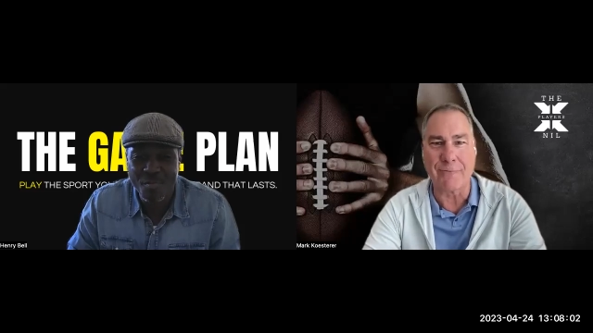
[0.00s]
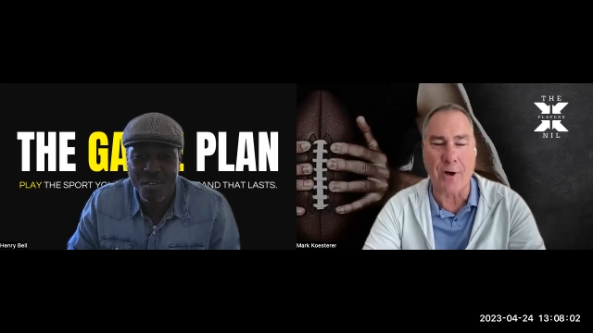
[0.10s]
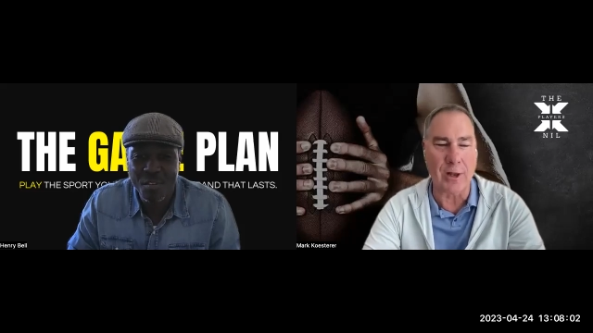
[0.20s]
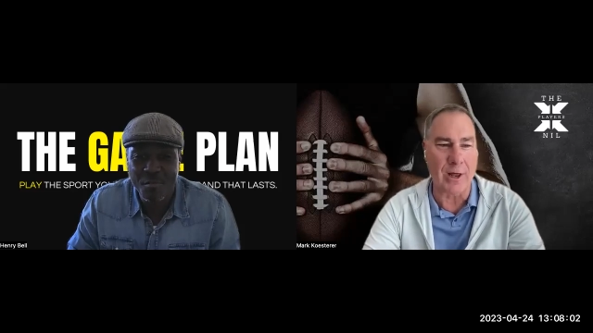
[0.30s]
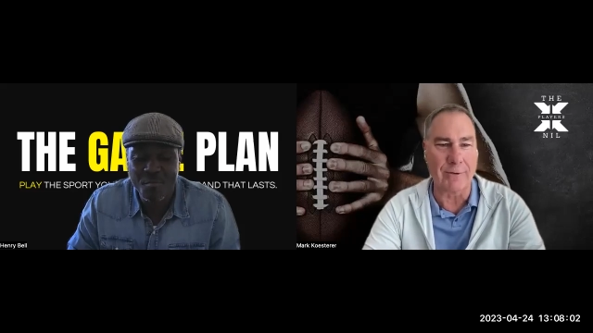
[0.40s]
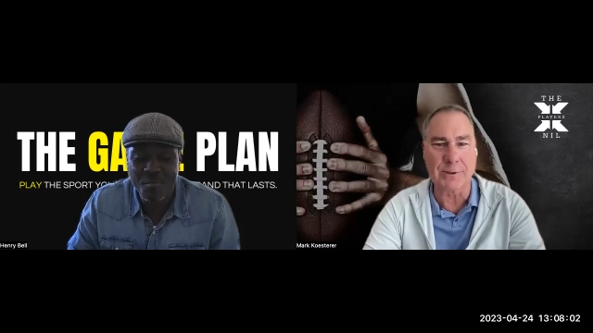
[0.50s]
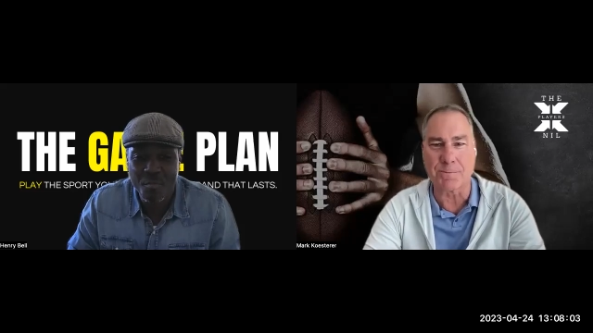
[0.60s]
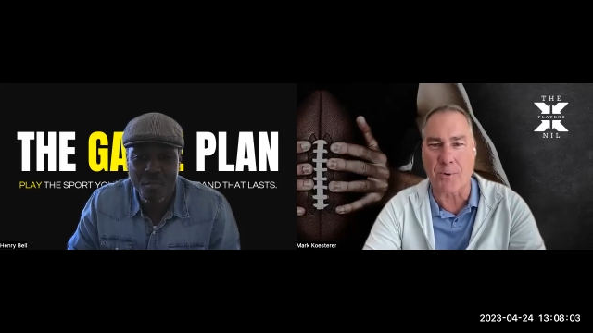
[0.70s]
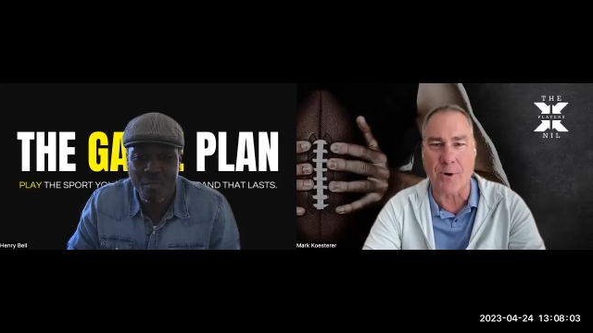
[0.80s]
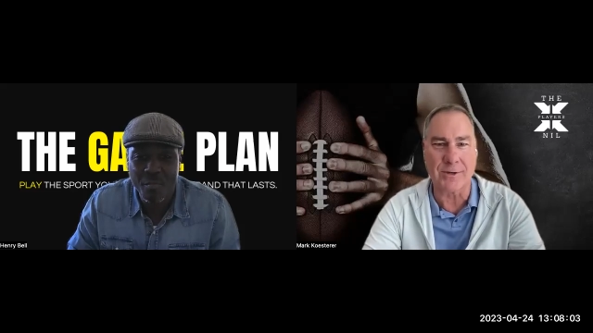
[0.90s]
Speaker 1: you fall in love
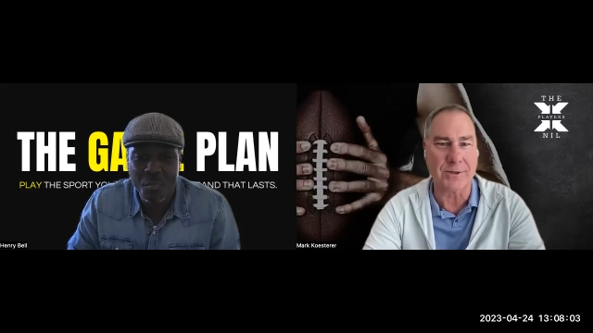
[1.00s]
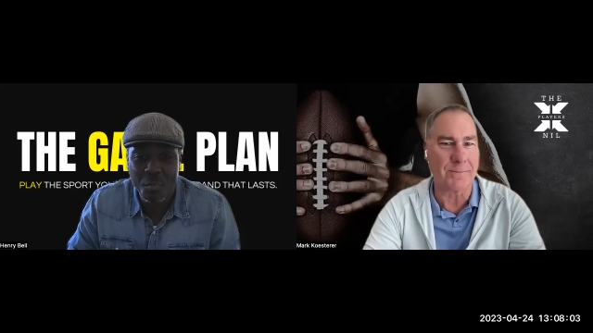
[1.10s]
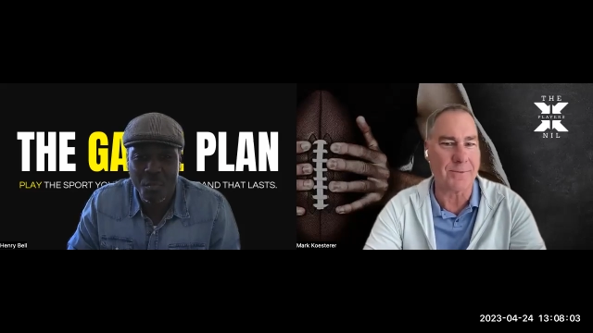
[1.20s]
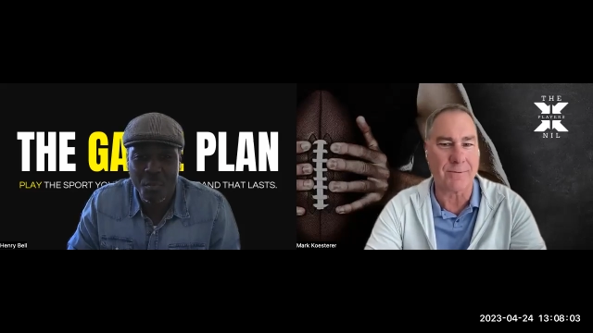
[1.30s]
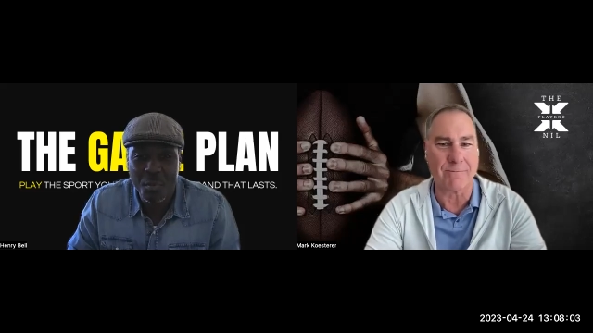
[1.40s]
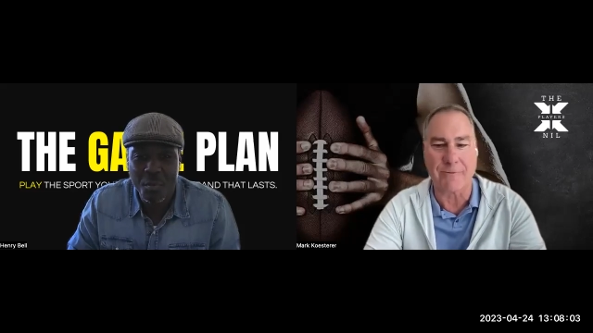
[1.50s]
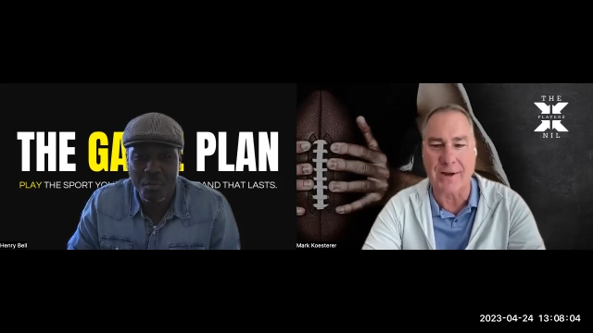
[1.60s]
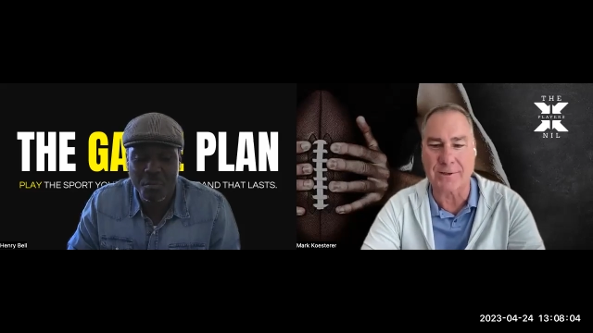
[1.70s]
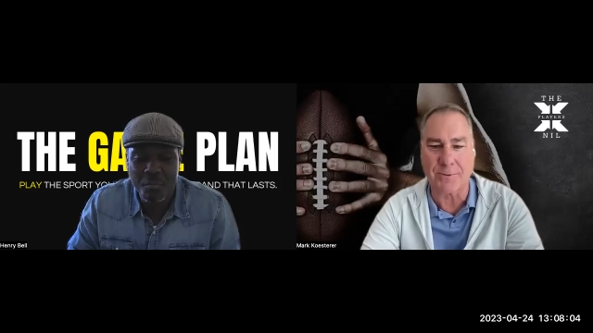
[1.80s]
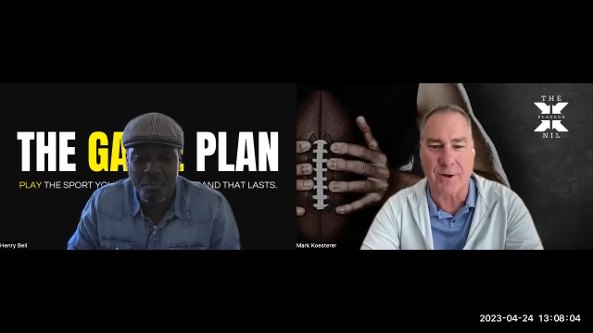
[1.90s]
with sports. You, you're
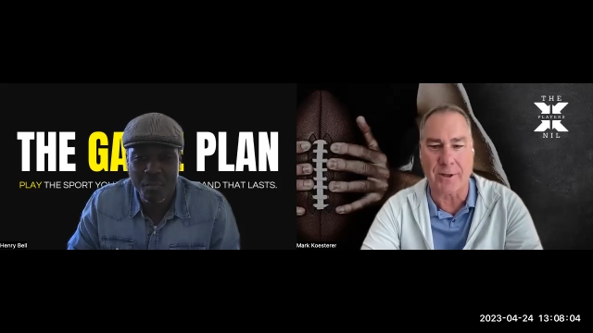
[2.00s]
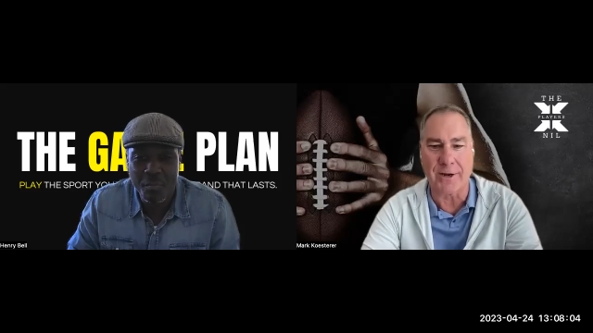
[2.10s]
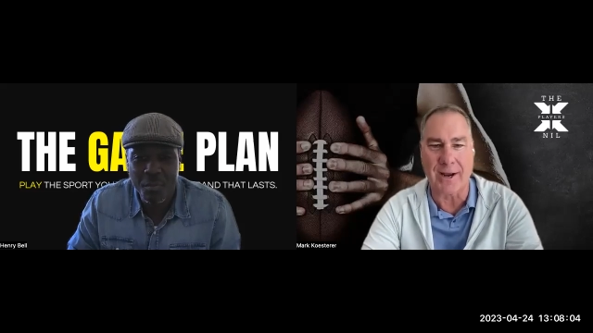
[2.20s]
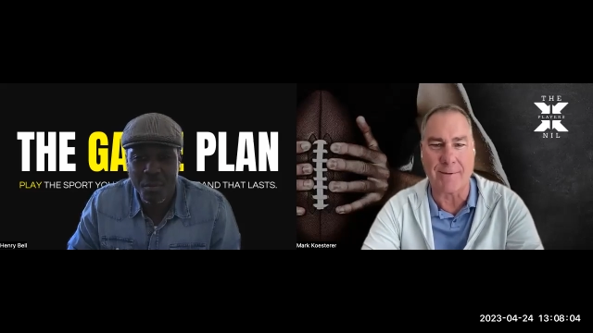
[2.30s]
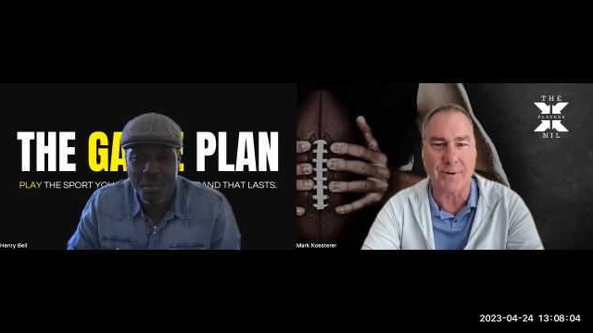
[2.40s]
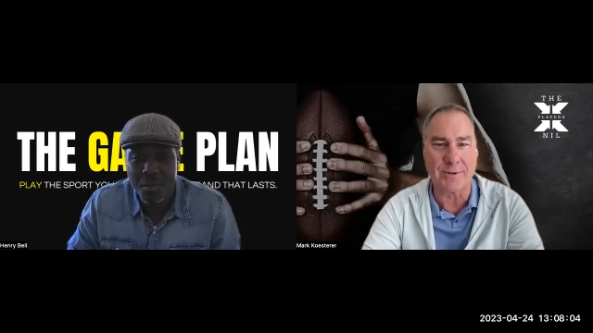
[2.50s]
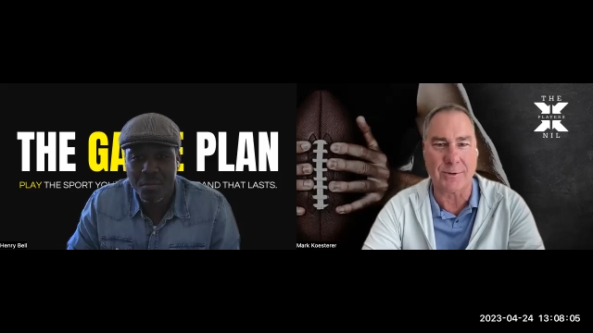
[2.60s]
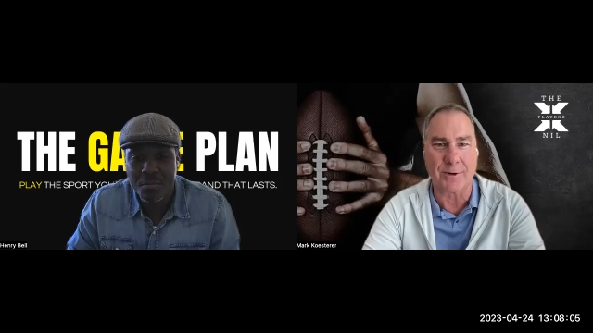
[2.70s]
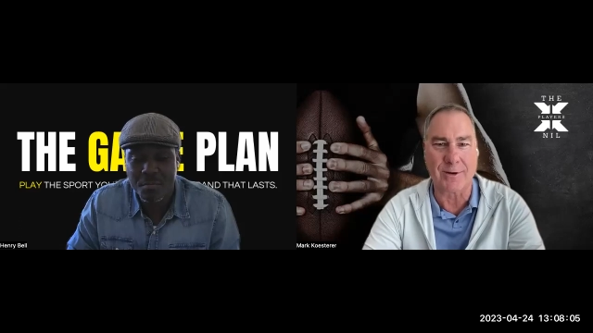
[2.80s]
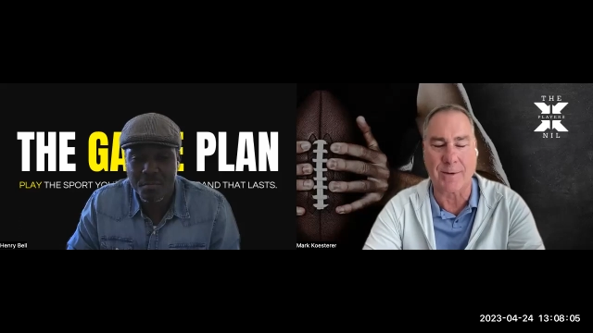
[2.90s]
friends with all the
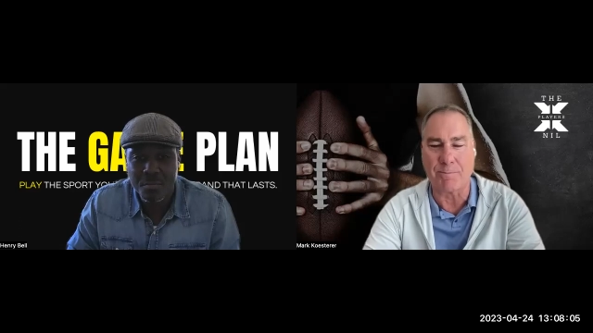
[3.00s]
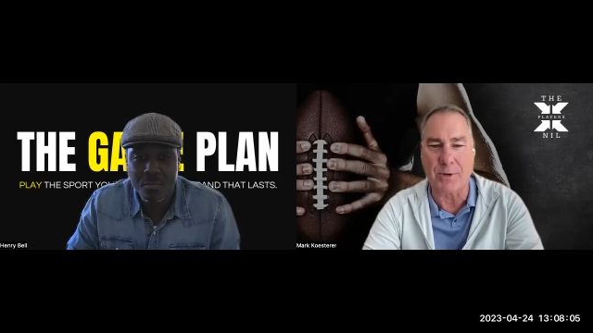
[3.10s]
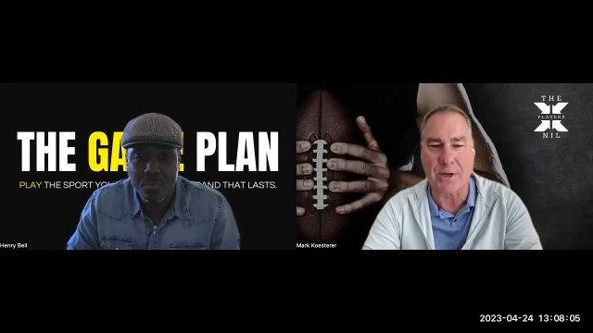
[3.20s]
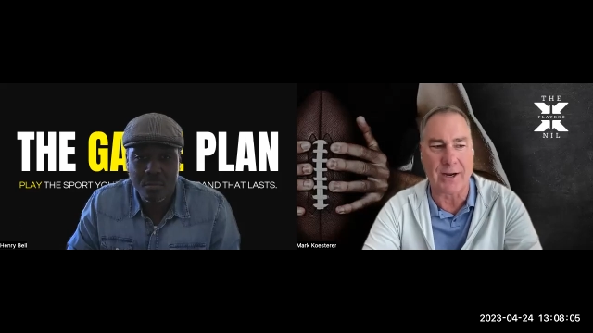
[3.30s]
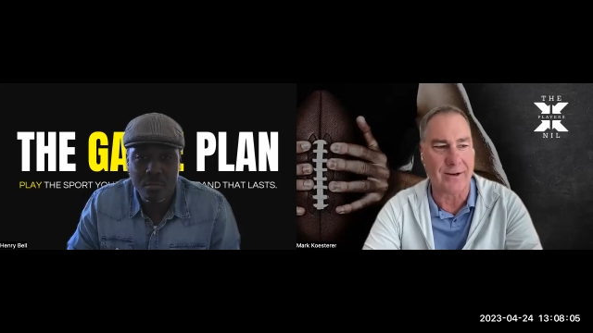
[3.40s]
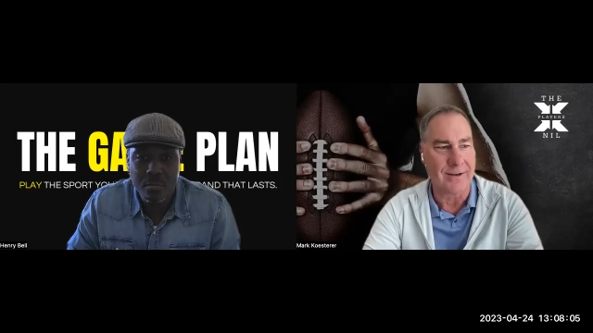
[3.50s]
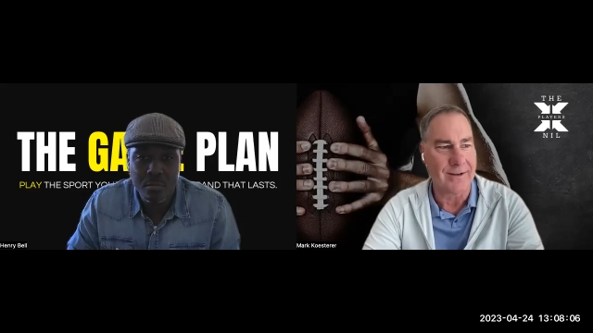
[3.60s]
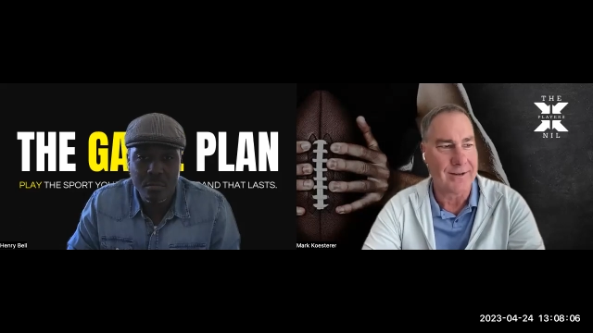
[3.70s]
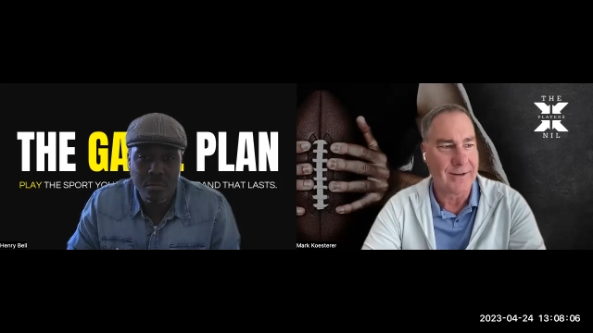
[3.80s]
neighbors. You're competing.